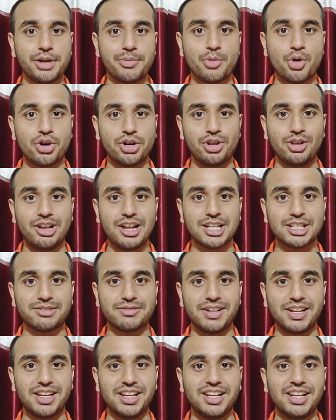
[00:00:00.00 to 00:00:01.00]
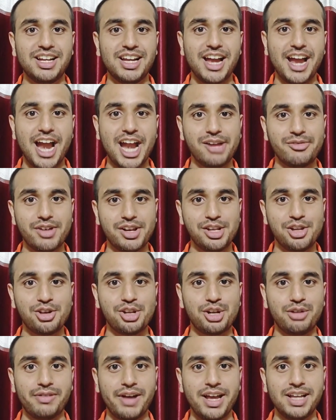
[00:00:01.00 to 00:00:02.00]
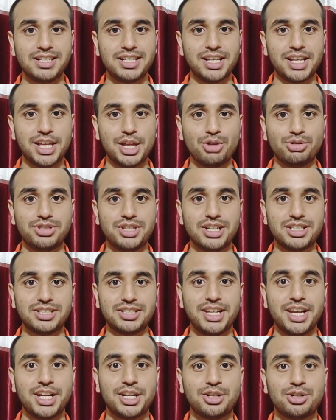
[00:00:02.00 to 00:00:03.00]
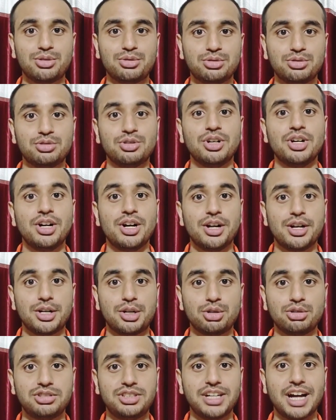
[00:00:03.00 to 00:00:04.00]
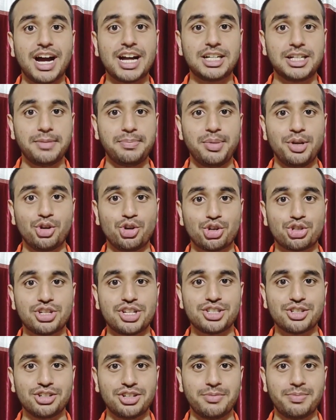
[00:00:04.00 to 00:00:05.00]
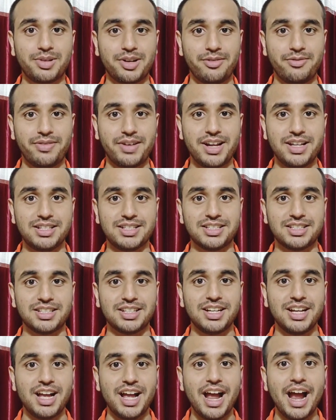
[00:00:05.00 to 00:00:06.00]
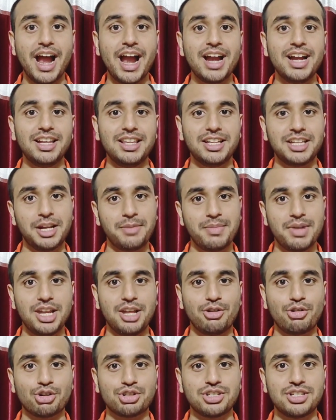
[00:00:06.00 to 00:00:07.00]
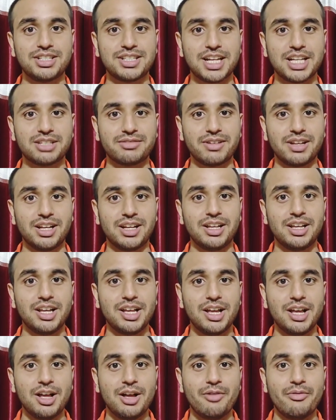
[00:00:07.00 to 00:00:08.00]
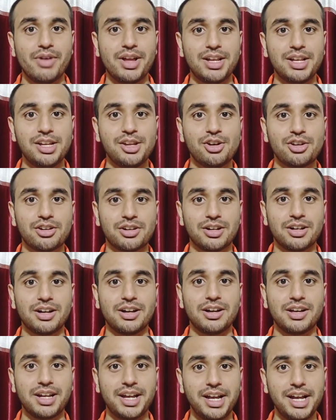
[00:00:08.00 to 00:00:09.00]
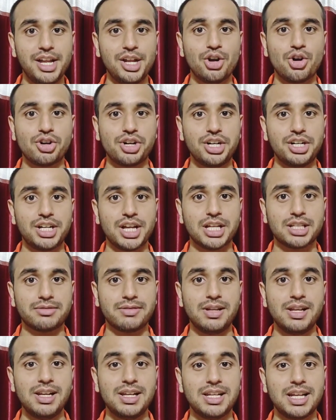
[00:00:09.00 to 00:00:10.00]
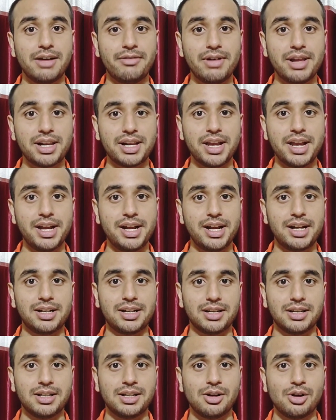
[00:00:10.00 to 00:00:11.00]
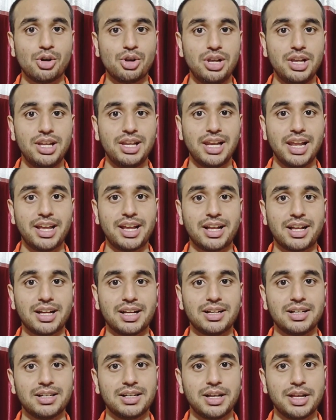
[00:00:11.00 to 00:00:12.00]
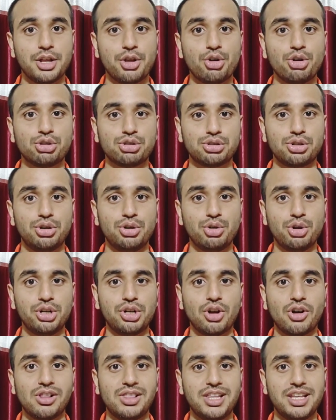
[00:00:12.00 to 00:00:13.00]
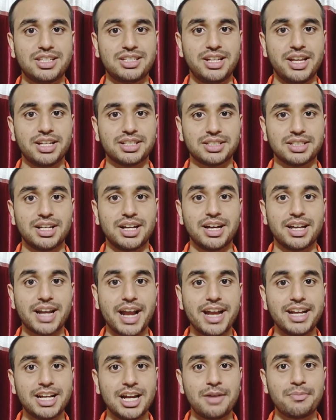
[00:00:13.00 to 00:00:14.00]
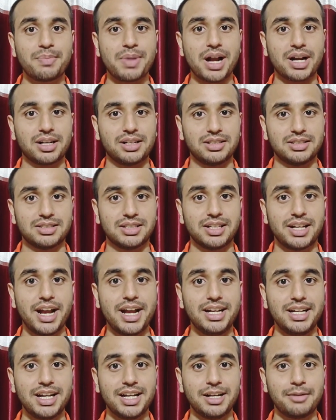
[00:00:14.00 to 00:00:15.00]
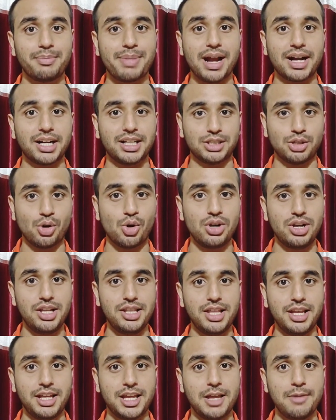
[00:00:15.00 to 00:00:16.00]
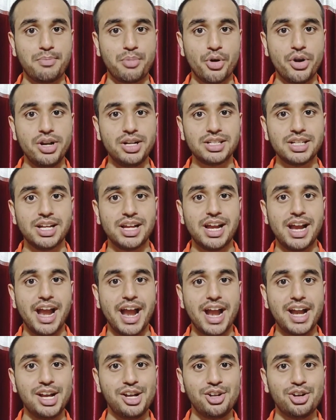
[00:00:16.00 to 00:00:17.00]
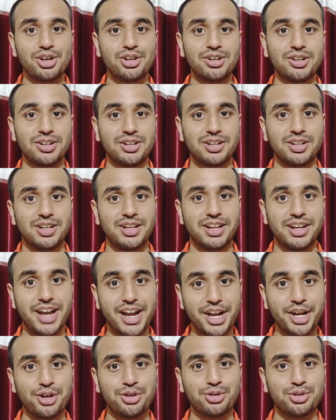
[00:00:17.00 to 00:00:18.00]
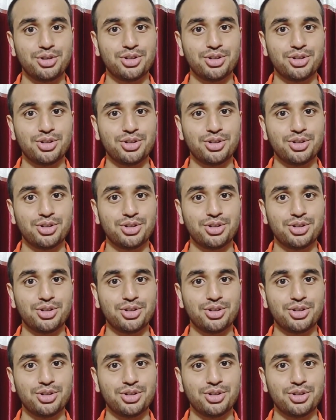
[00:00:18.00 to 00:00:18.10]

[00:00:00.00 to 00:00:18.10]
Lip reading: in your module as well. And when you're revising, you just need to do the RTP questions on a preference and the remaining questions as well. When you're reading audit as well, never read it only like you used to do it all these days. Write and practice. Write and practice only the key points and you're ready to